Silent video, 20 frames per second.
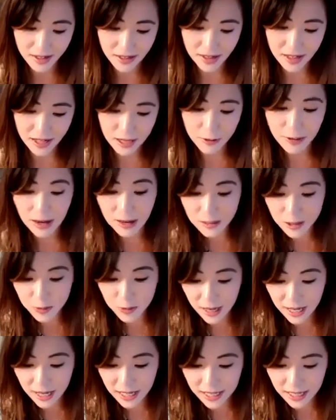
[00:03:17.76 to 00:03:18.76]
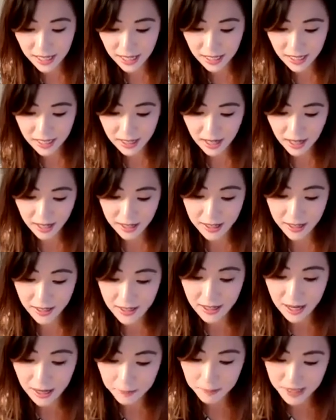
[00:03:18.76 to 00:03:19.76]
Groundbreaking and could
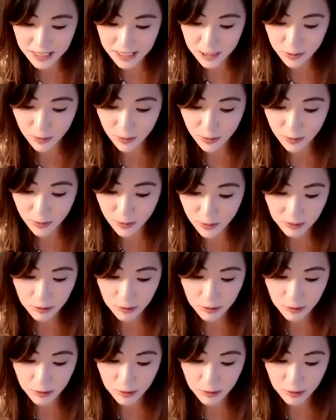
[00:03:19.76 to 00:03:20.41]
not be swayed